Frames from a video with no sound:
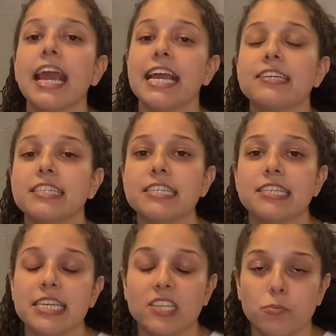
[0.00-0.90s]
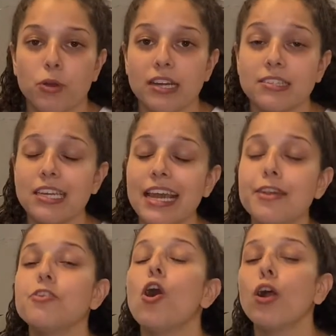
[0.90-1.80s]
AZT is present
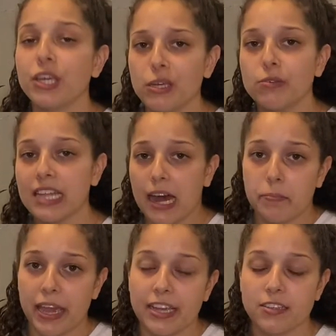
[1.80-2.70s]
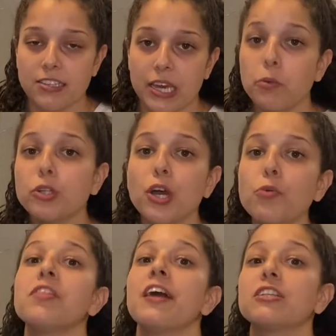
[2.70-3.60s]
and not use that base. It will know
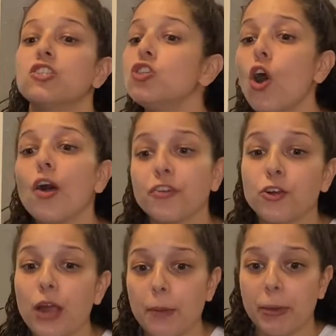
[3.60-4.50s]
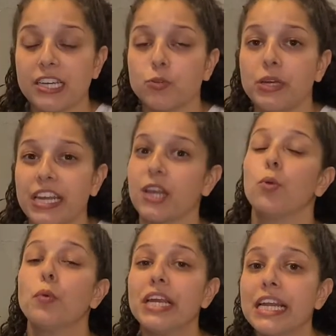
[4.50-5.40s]
that that's not the correct base we need.
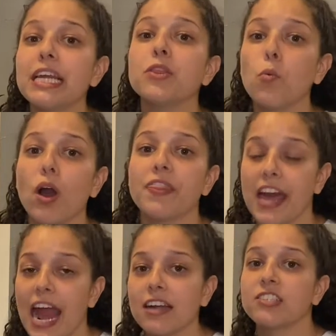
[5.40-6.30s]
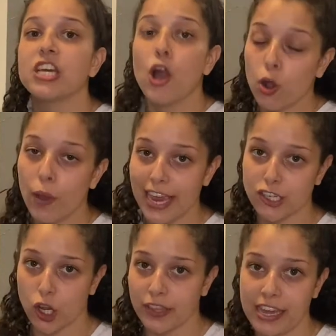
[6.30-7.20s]
We need the one that has the OH
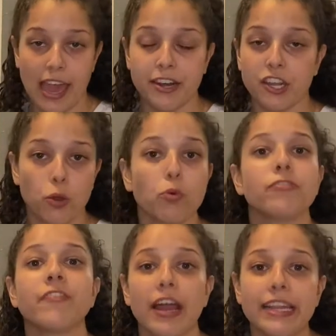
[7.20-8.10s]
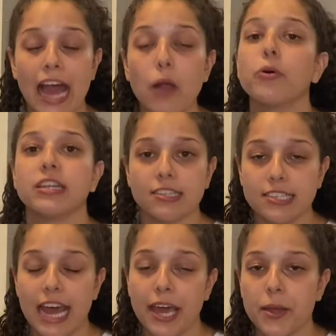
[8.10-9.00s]
on the end and it will find that one
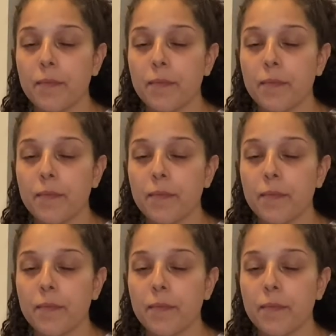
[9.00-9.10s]
instead.